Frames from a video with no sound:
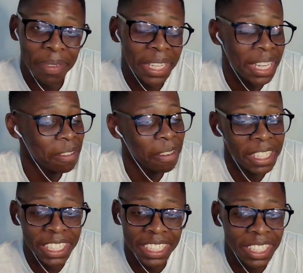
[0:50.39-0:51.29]
man, he
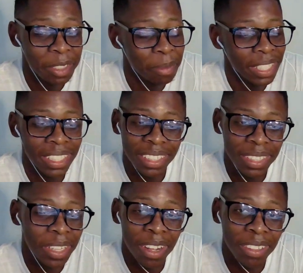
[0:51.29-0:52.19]
funny as hell, but
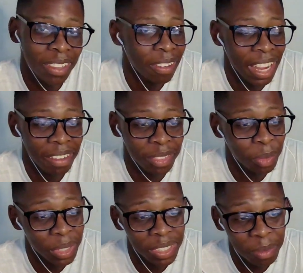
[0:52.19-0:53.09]
y'all gonna have to
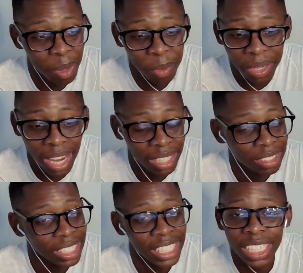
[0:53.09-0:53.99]
reach a point where, like,
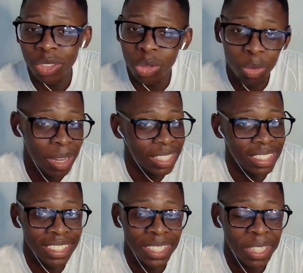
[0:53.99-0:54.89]
okay, it's too much.